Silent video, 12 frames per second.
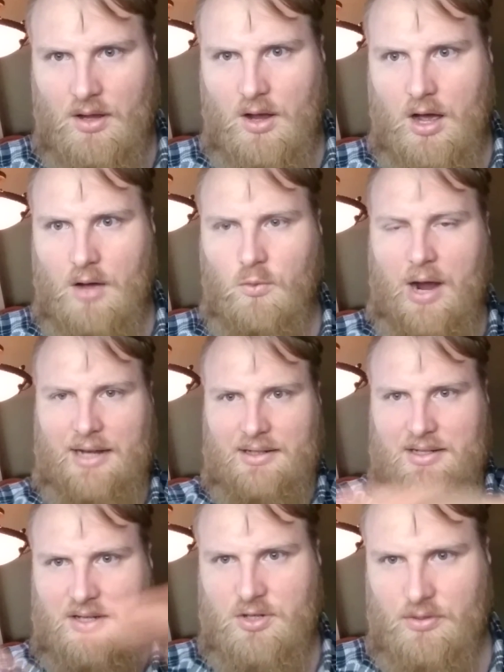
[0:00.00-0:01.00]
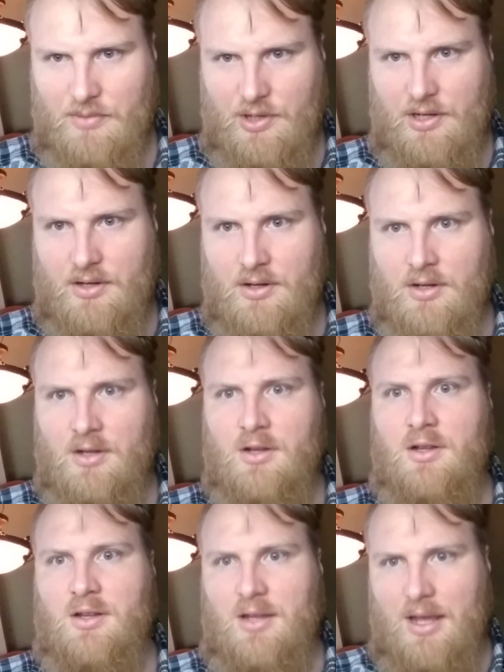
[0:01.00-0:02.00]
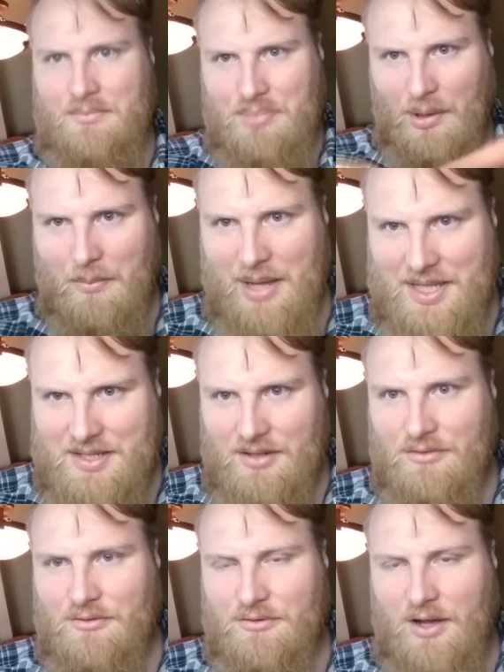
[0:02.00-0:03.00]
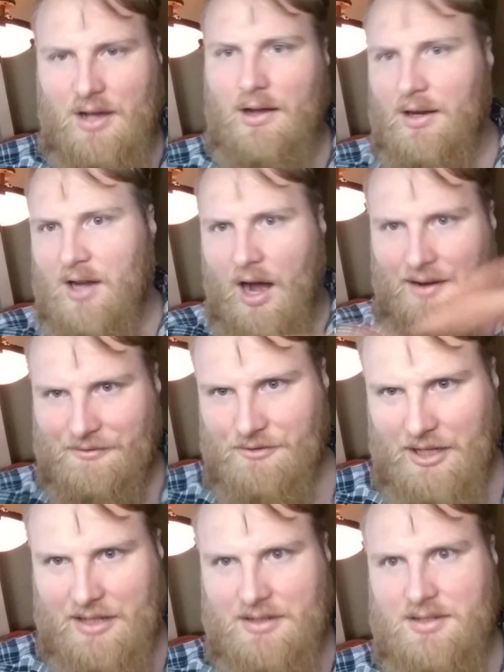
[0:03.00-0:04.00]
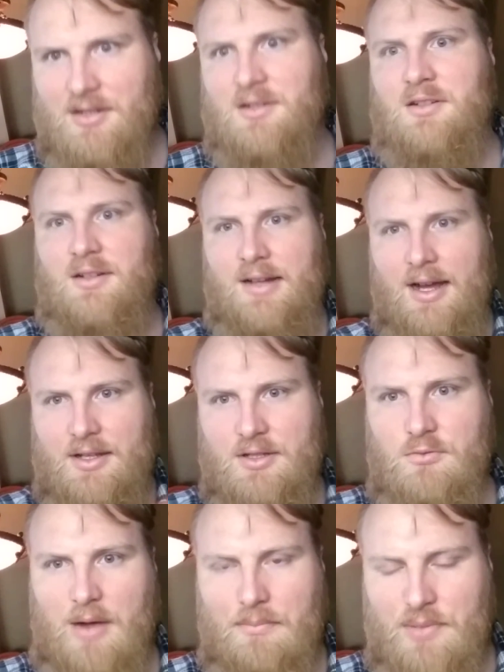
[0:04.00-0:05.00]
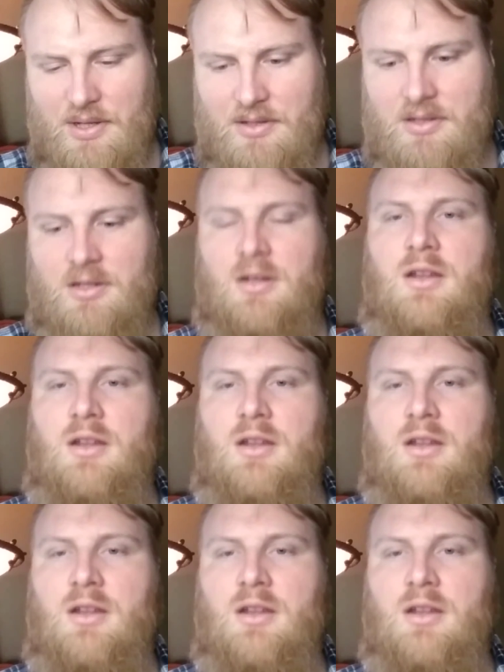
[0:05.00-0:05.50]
widely distributed implements of conflict, guns, weapons,